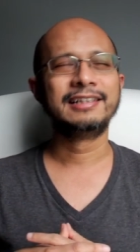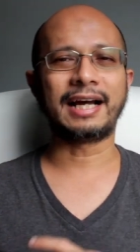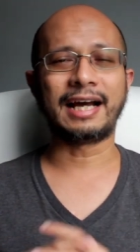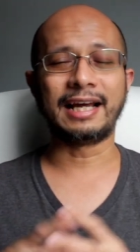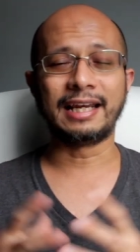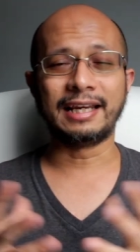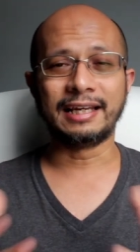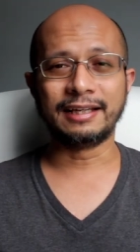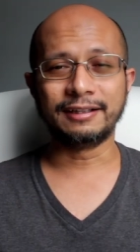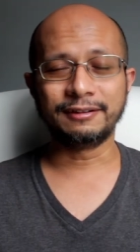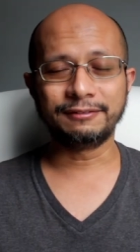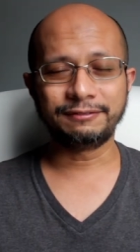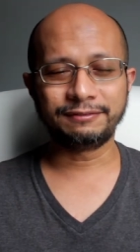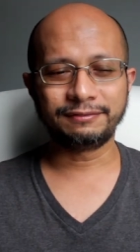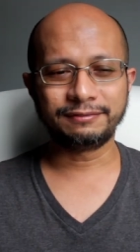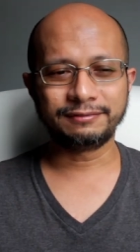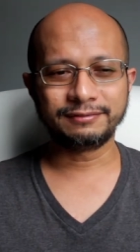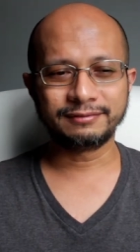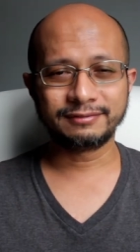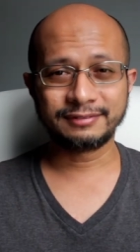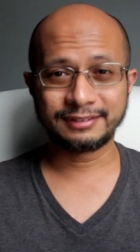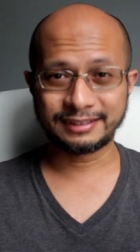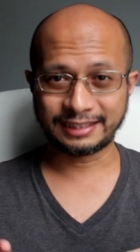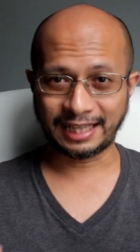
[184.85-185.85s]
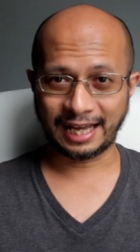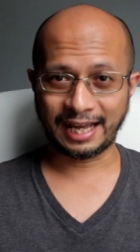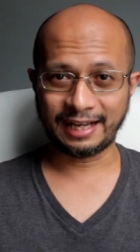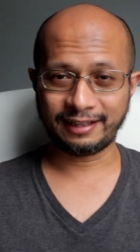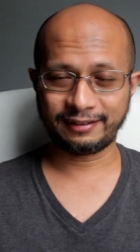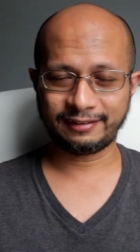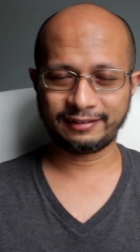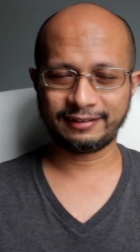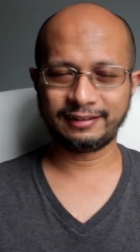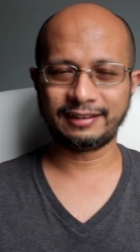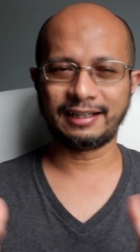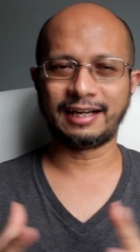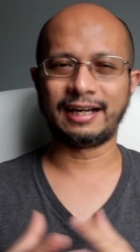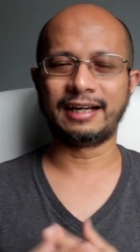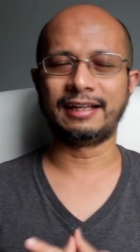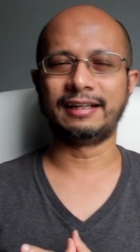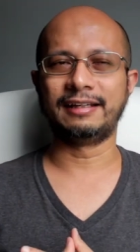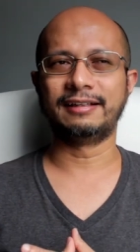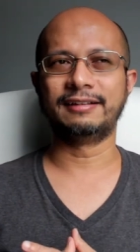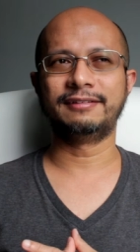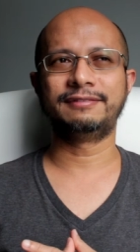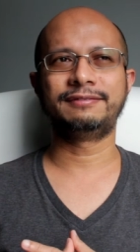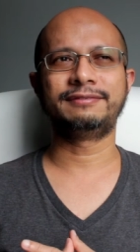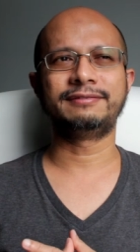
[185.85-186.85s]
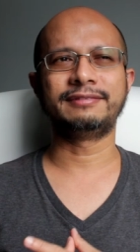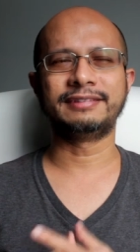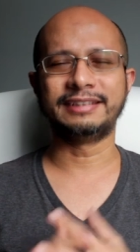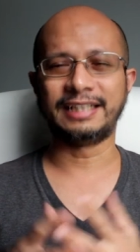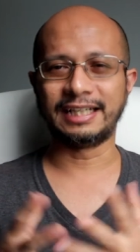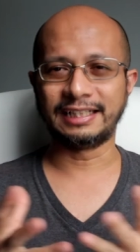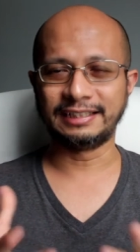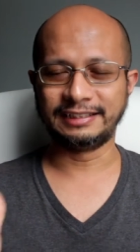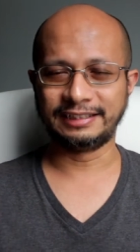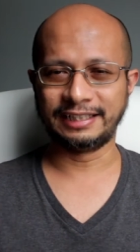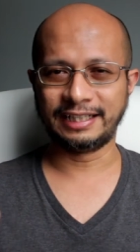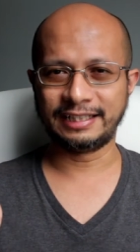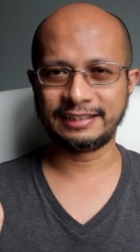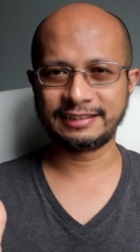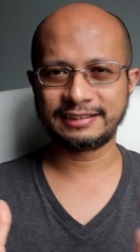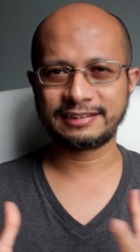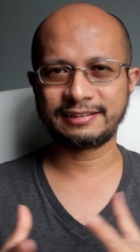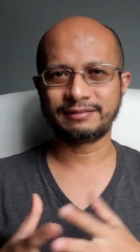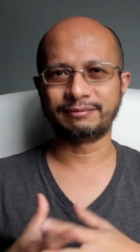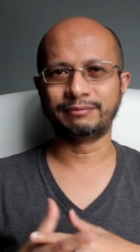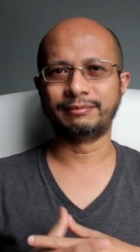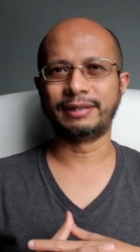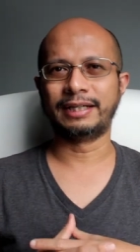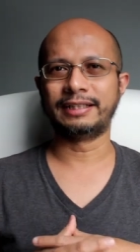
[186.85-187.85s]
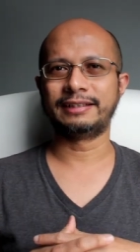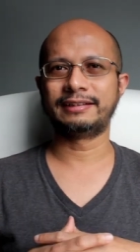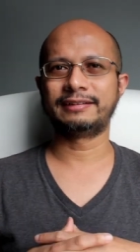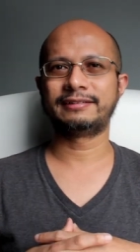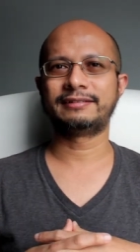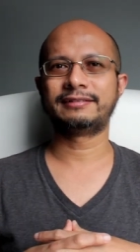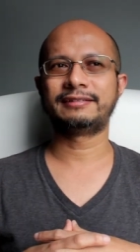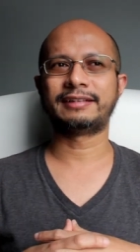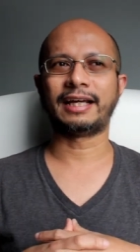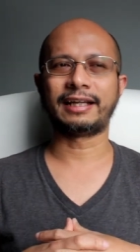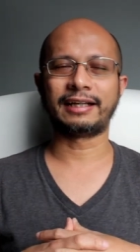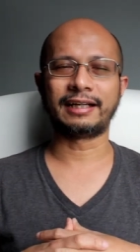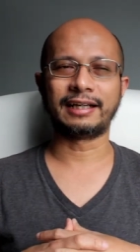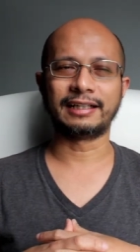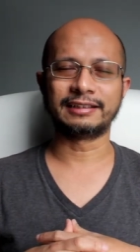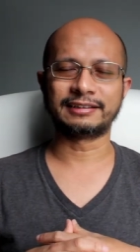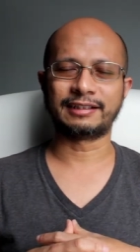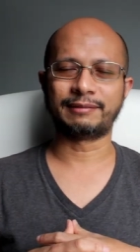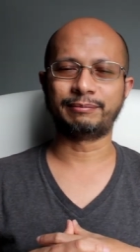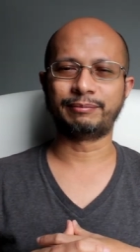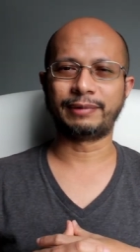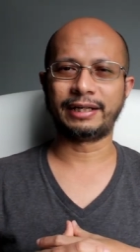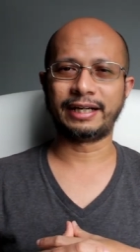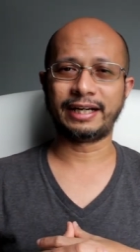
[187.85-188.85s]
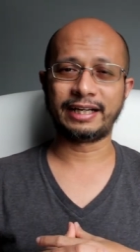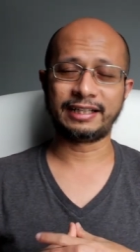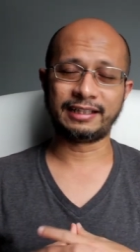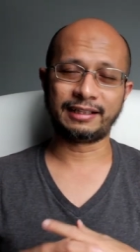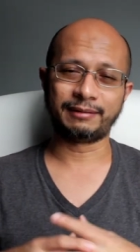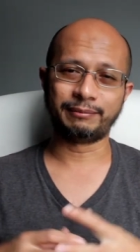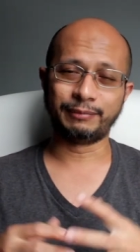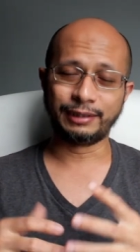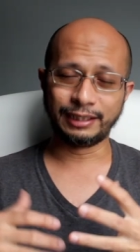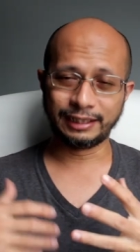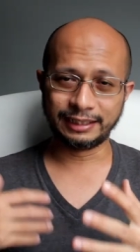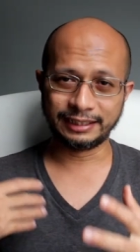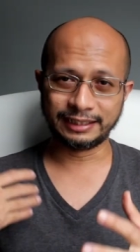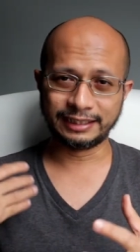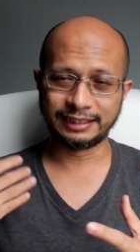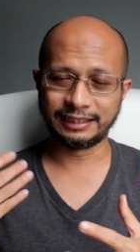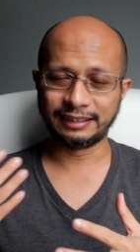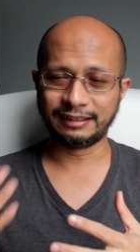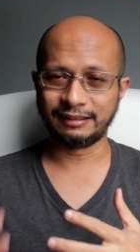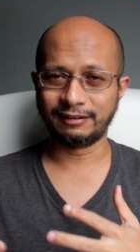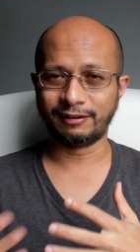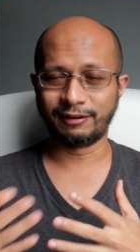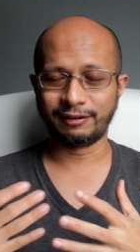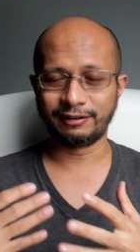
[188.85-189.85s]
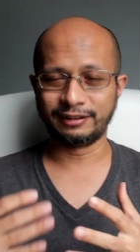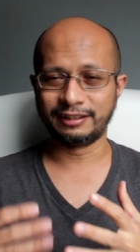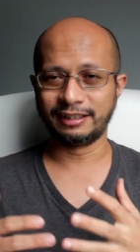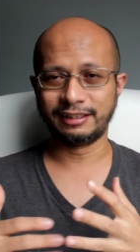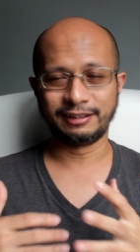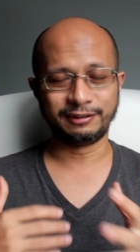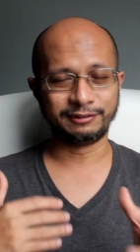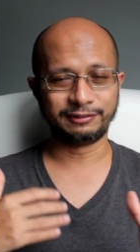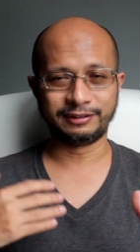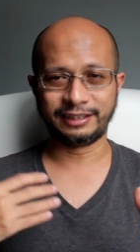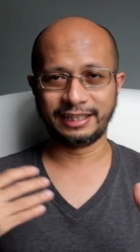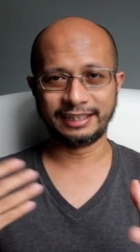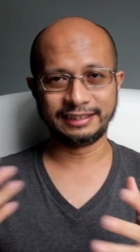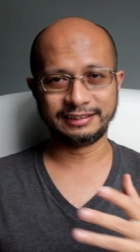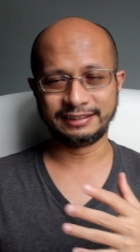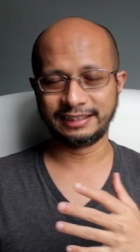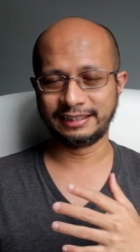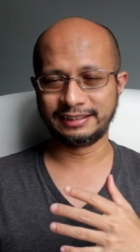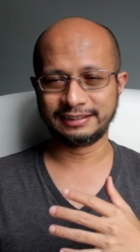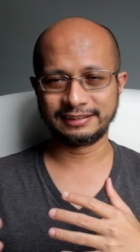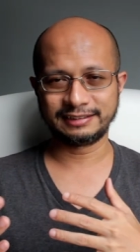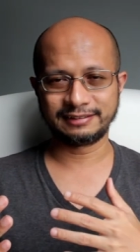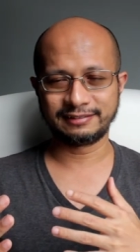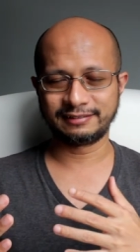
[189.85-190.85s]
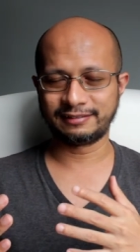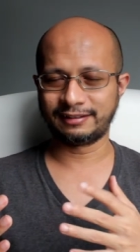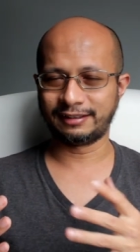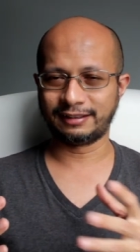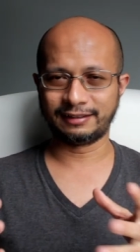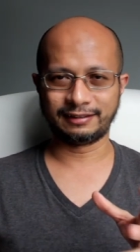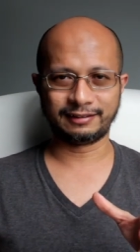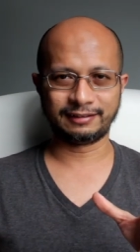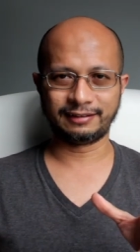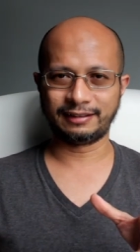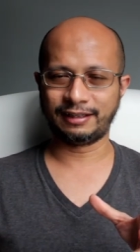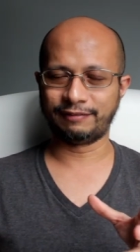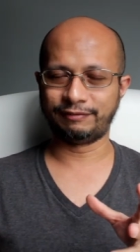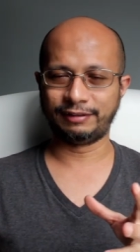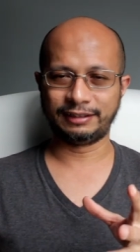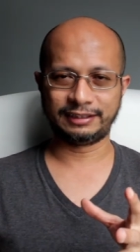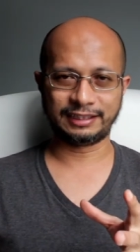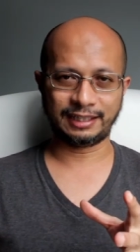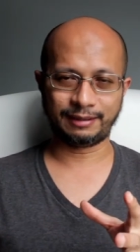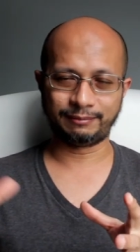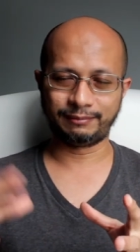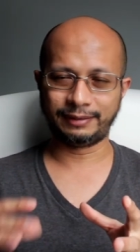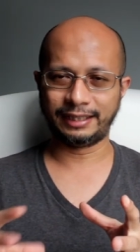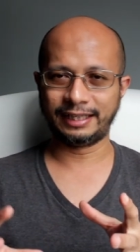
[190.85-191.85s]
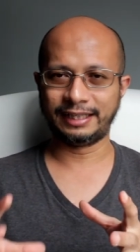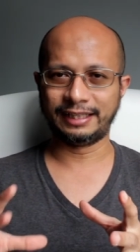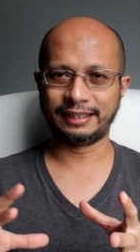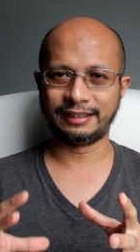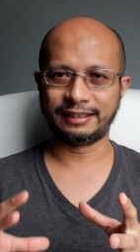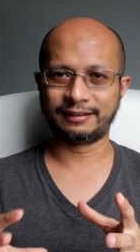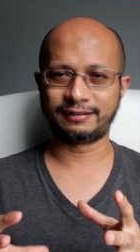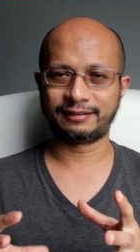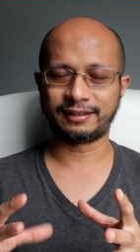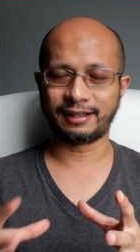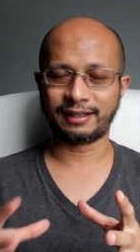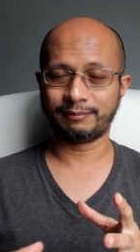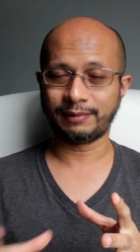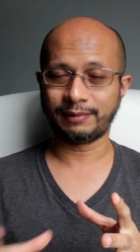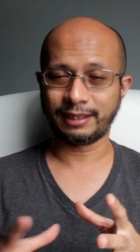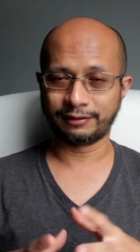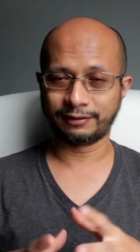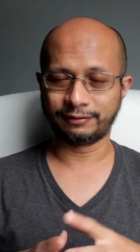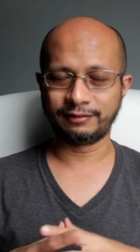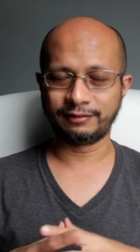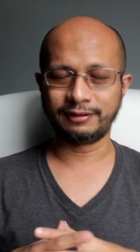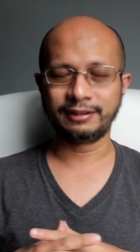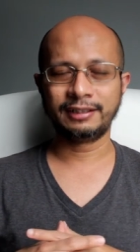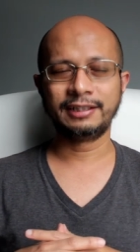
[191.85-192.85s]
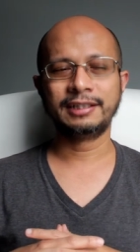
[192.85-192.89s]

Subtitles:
I love tech, I love gadgets, but tak adalah sampai I nak beli all the new gadgets every time they come out.